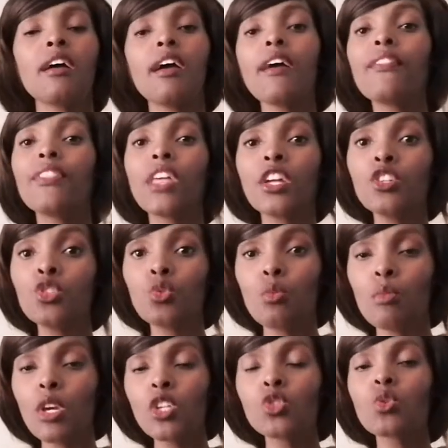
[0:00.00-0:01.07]
and then you
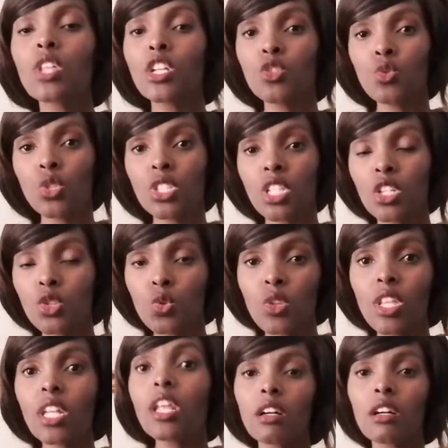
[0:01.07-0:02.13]
make sure that you stick to that.